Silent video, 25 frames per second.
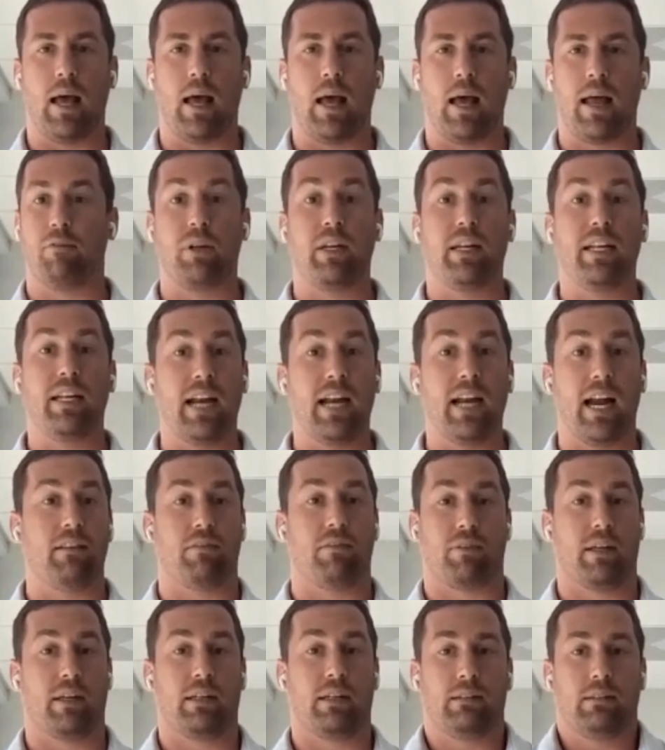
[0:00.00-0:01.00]
and if you need
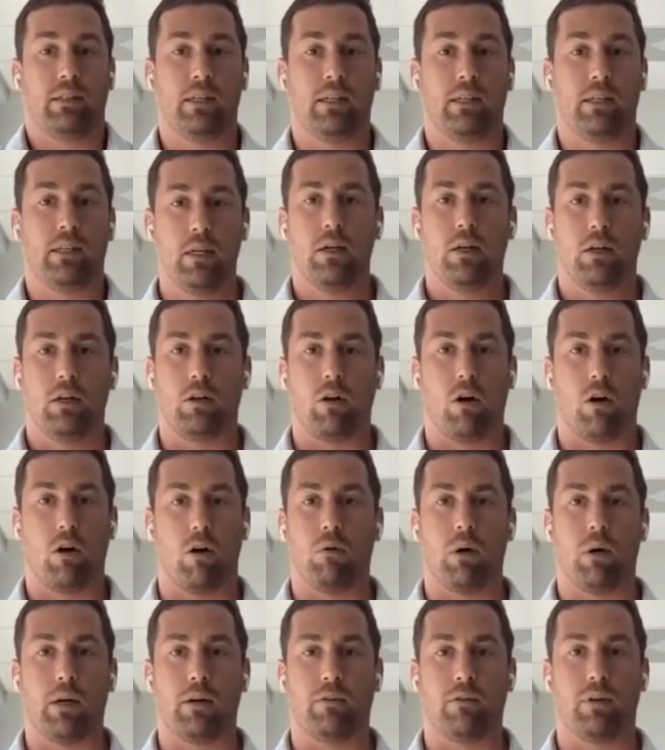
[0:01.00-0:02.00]
anything,
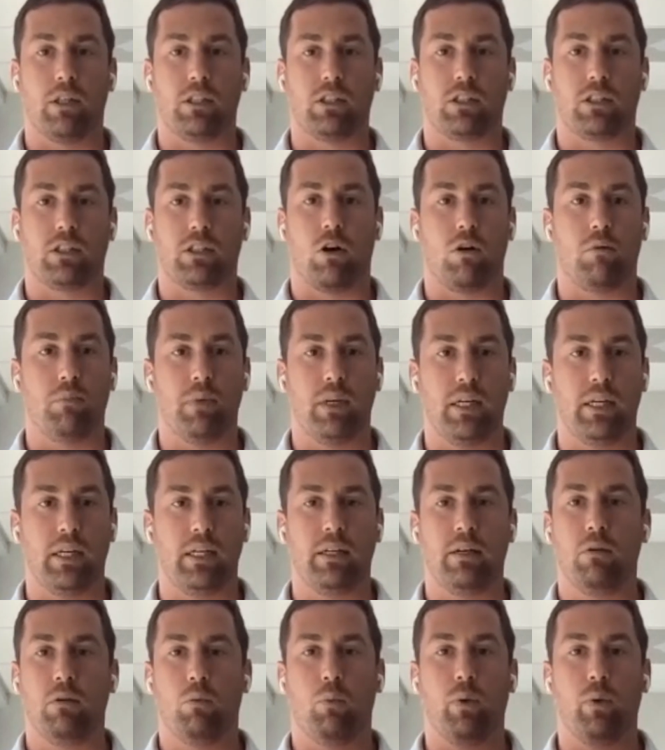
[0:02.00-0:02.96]
call one of us. Call me.